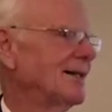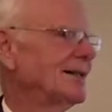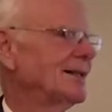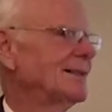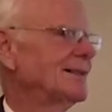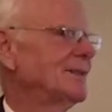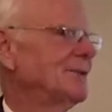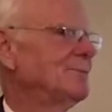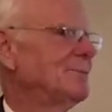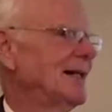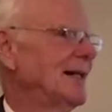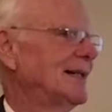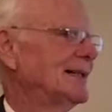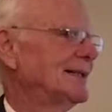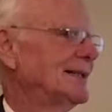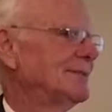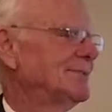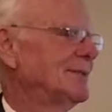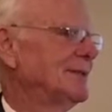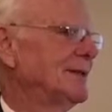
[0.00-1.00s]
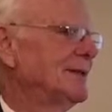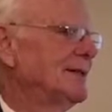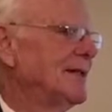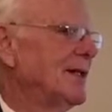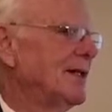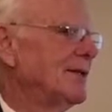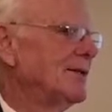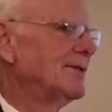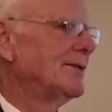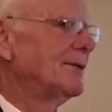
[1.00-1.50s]
could you possibly
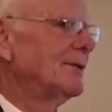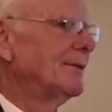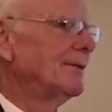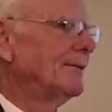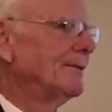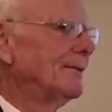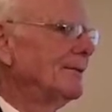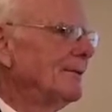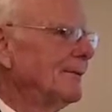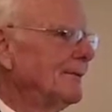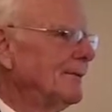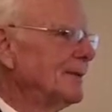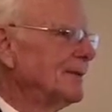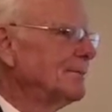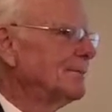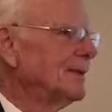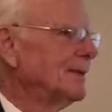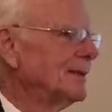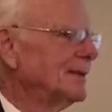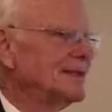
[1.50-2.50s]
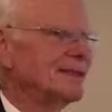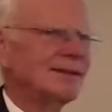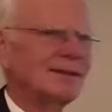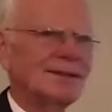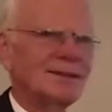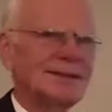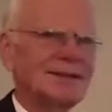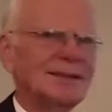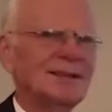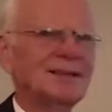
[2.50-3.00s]
know? But you
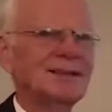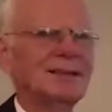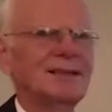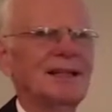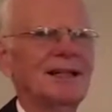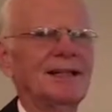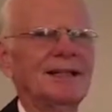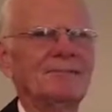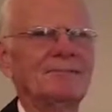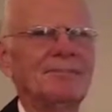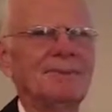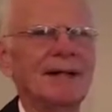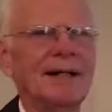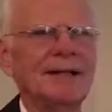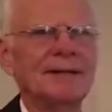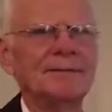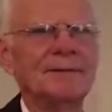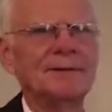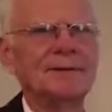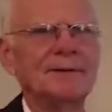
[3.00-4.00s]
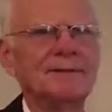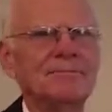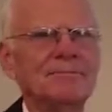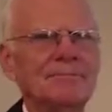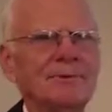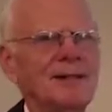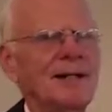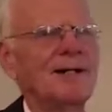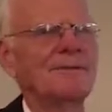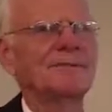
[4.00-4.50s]
know, as you study Bible
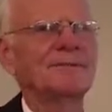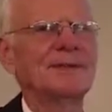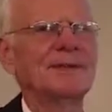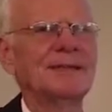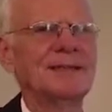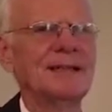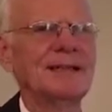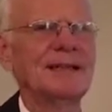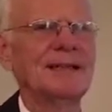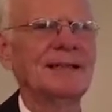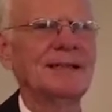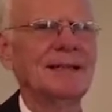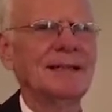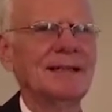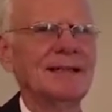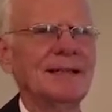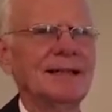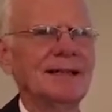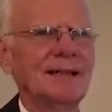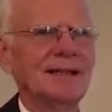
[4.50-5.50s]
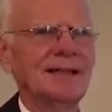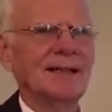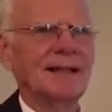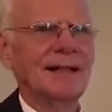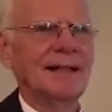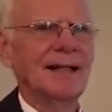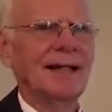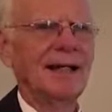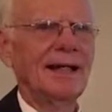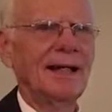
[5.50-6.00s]
prophecy
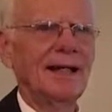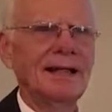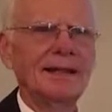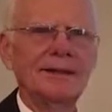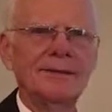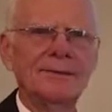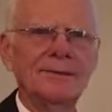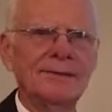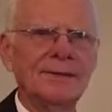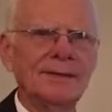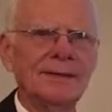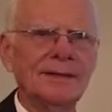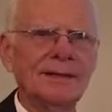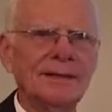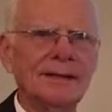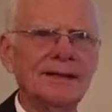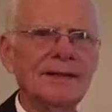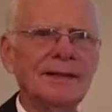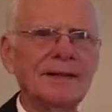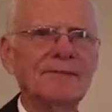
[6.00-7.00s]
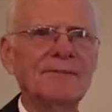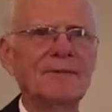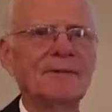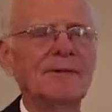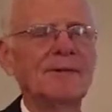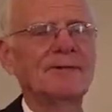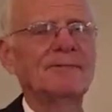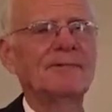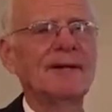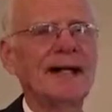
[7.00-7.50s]
and the different
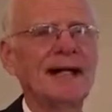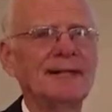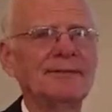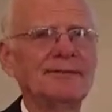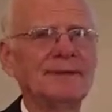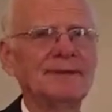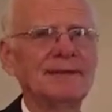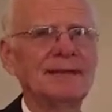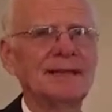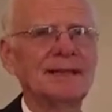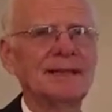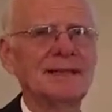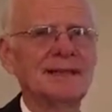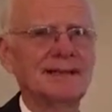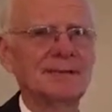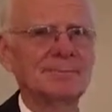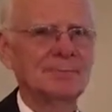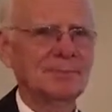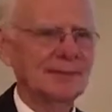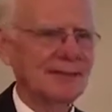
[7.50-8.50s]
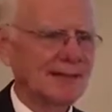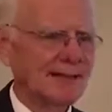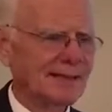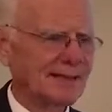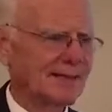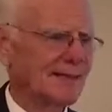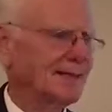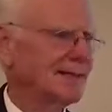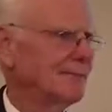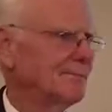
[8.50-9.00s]
revivals that took place in the